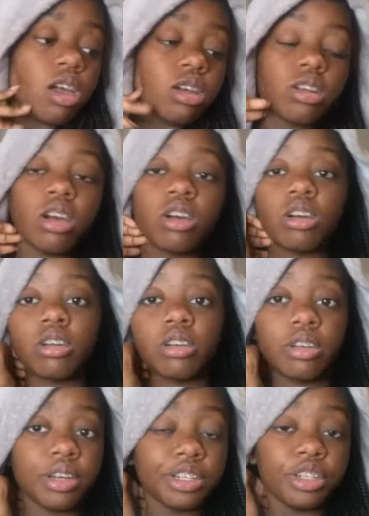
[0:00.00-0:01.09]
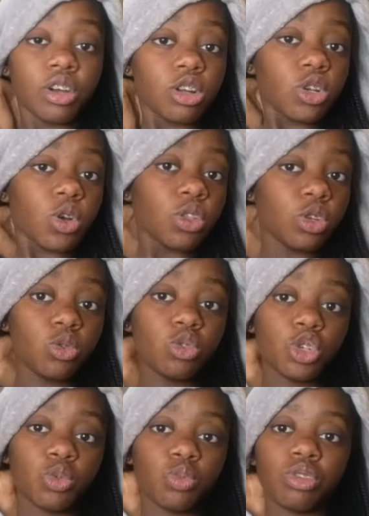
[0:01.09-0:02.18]
And y'all know the
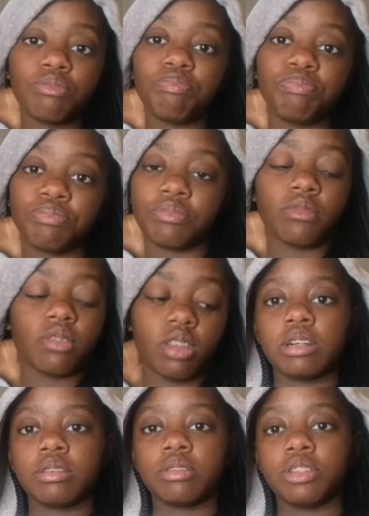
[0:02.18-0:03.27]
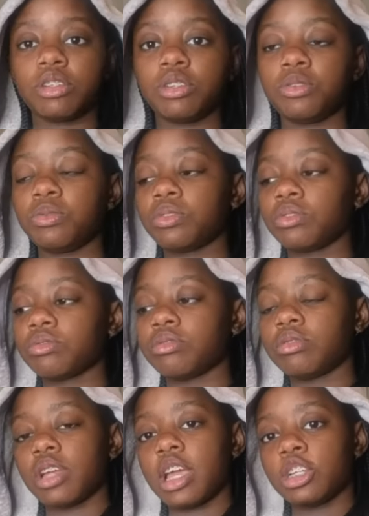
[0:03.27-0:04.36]
usual,
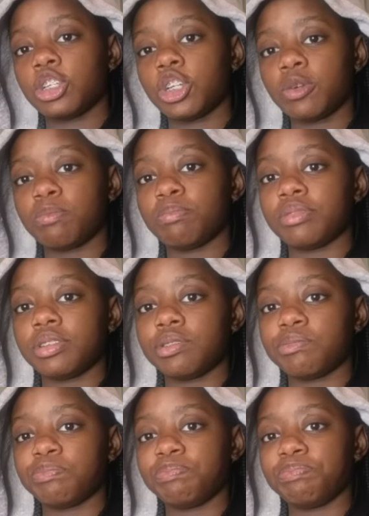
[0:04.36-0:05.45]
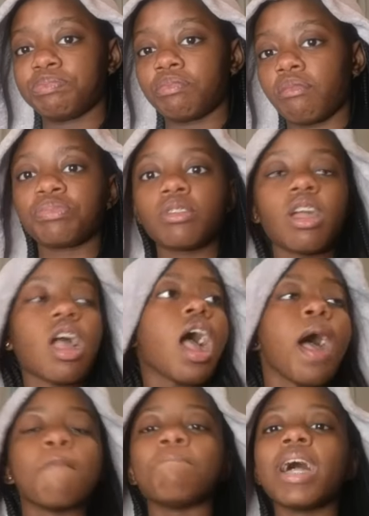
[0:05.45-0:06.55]
noodles and chips.
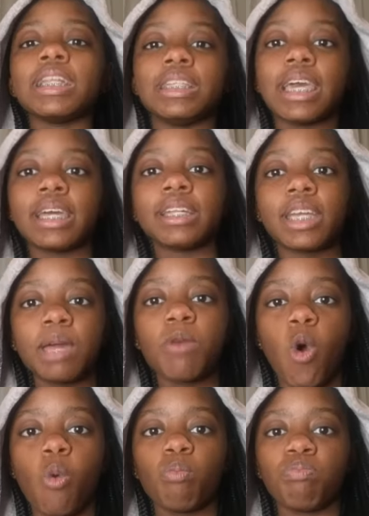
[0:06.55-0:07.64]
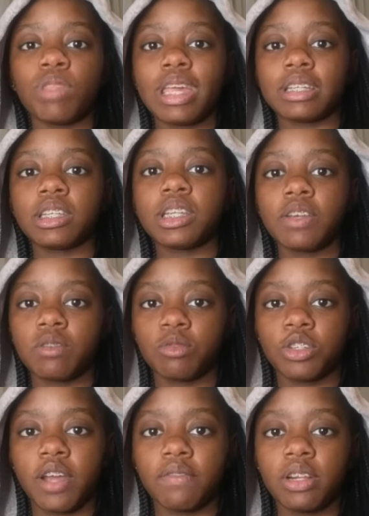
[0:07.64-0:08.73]
My dad came home yesterday
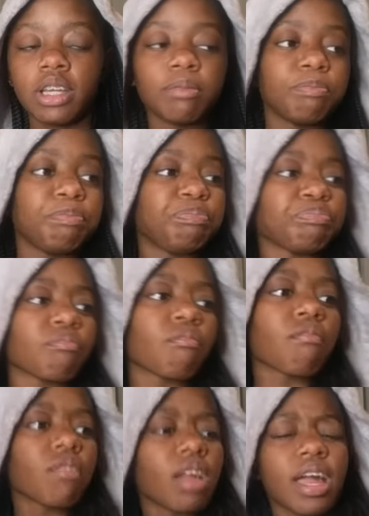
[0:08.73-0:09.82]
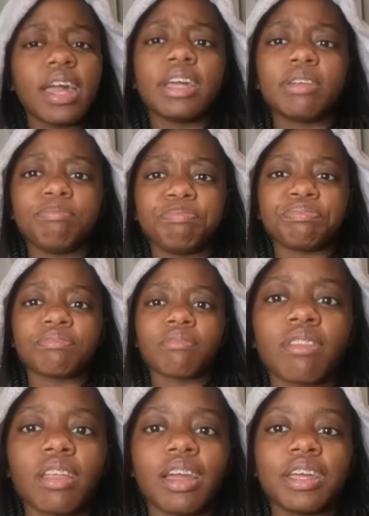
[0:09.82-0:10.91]
from traveling, and
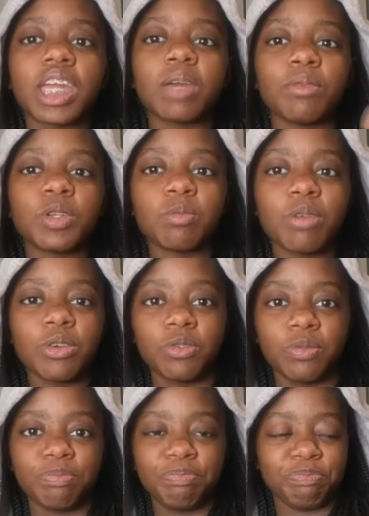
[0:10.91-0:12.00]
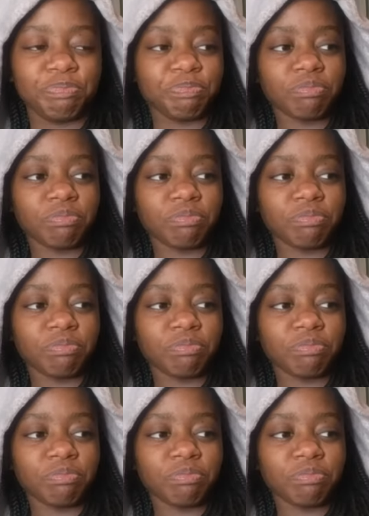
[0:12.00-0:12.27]
he came into my room,